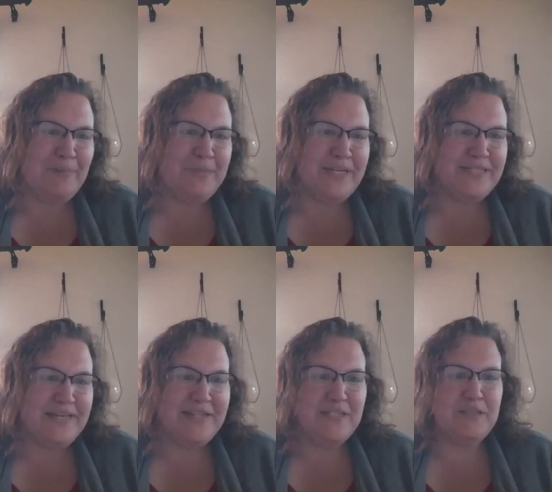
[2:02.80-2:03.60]
Any updates
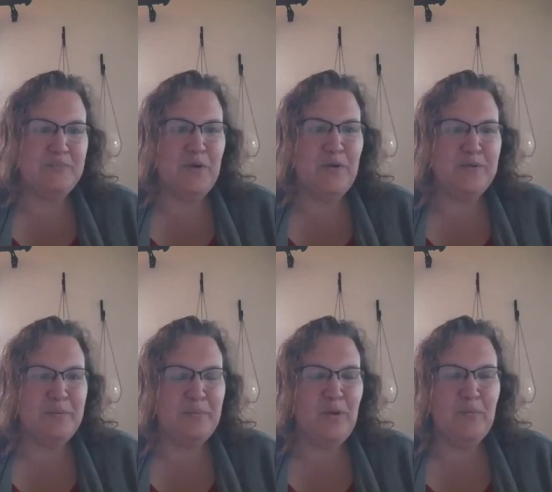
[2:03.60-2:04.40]
on
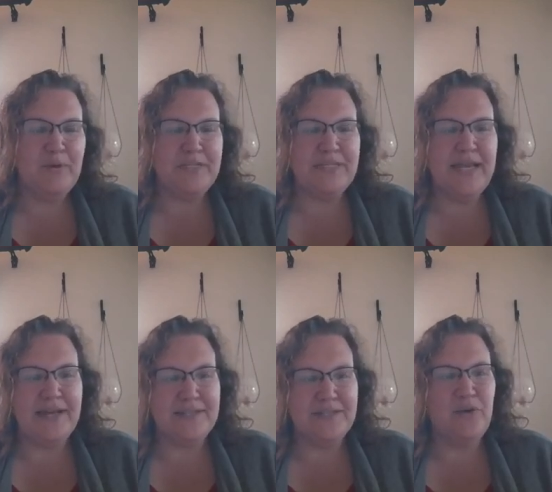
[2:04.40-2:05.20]
diplomas?
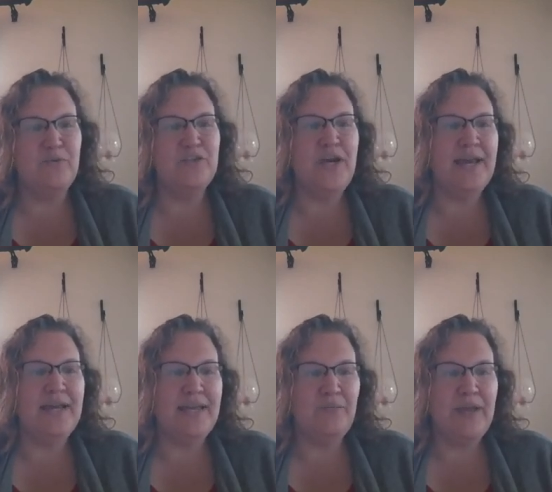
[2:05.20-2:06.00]
Yes. So,
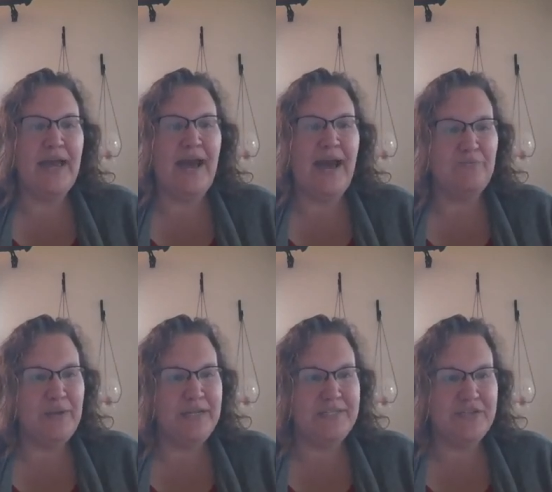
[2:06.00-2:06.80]
Jackie, we have
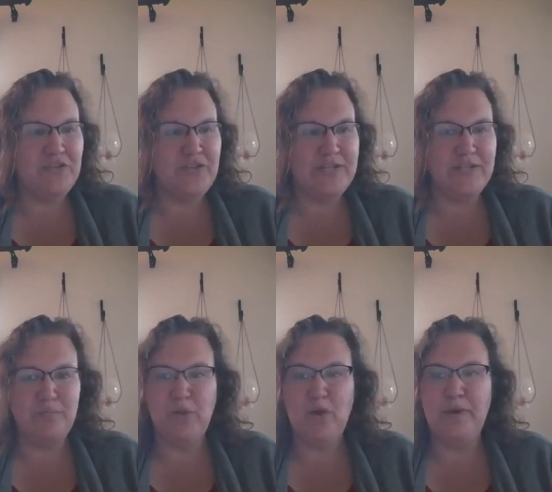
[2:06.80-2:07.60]
made decisions on
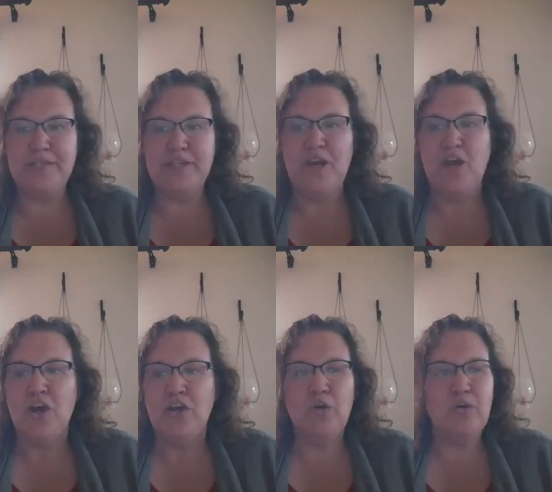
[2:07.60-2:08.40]
diplomas.
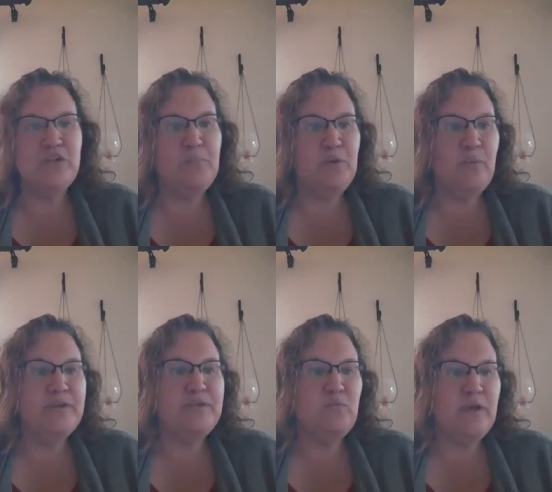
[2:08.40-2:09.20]
Your
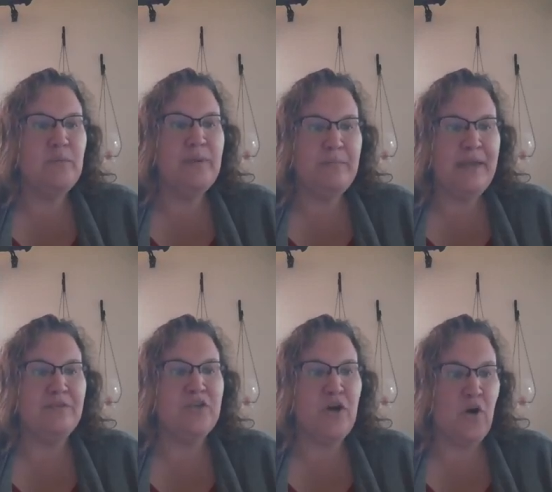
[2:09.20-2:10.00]
diplomas will be
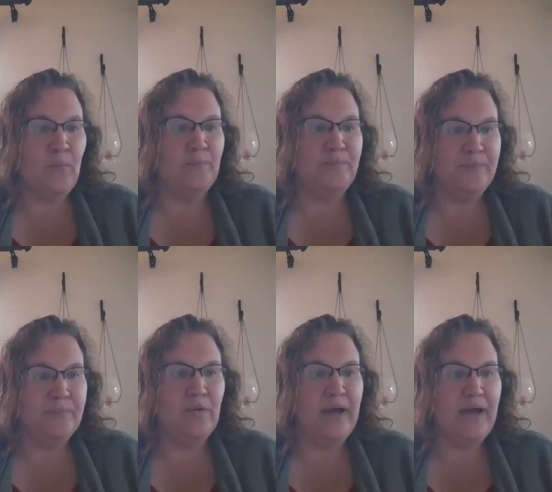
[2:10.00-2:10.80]
mailed home.
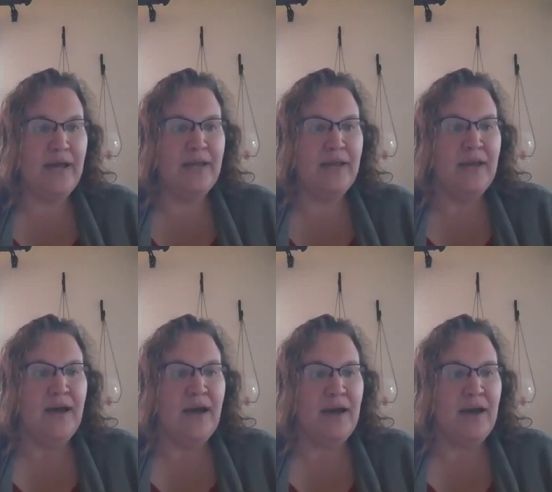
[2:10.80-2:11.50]
Okay.